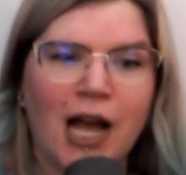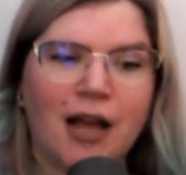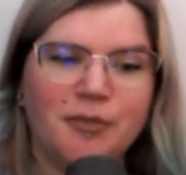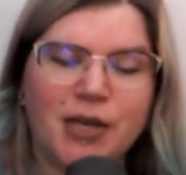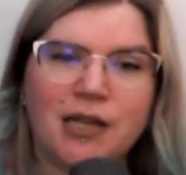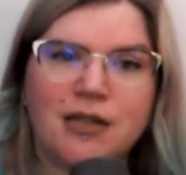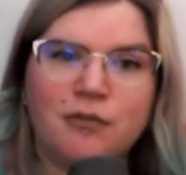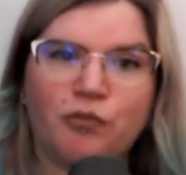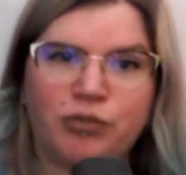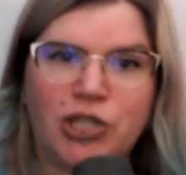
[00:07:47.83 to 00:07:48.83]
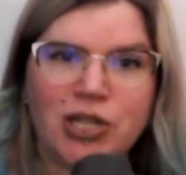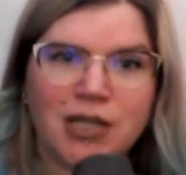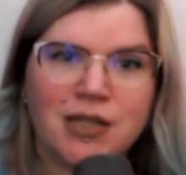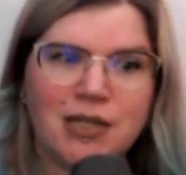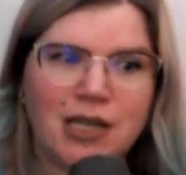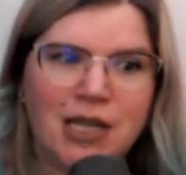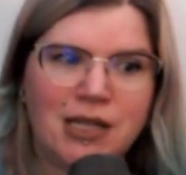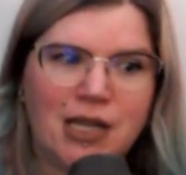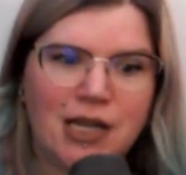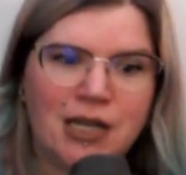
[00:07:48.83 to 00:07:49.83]
because it just
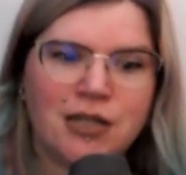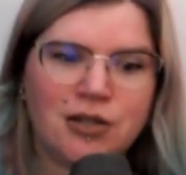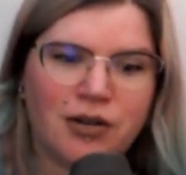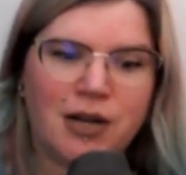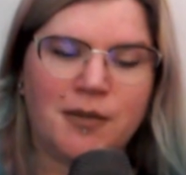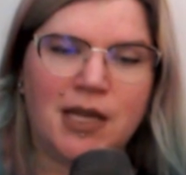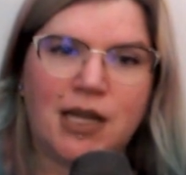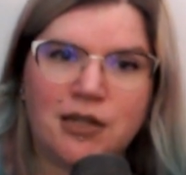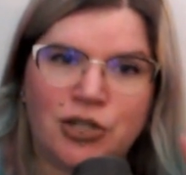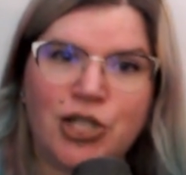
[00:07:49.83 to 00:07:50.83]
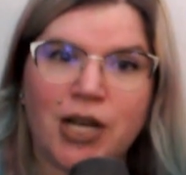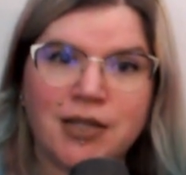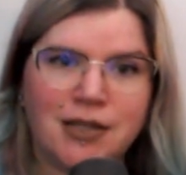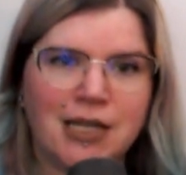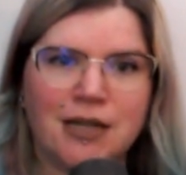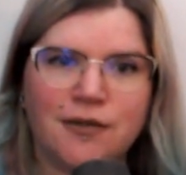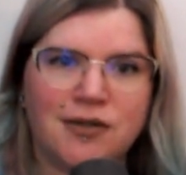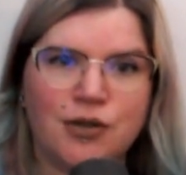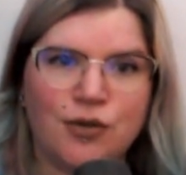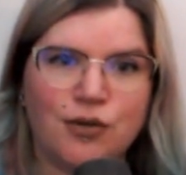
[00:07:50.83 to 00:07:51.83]
in the Instagram thing, it just
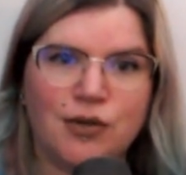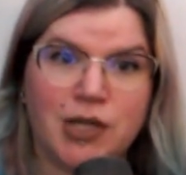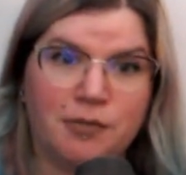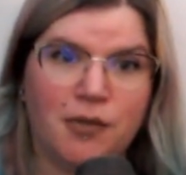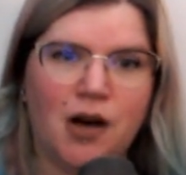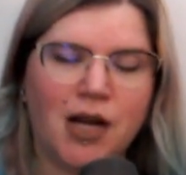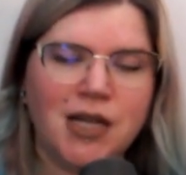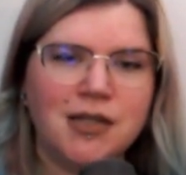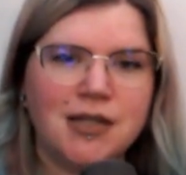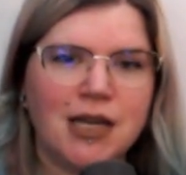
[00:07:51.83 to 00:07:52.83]
gives you the mods.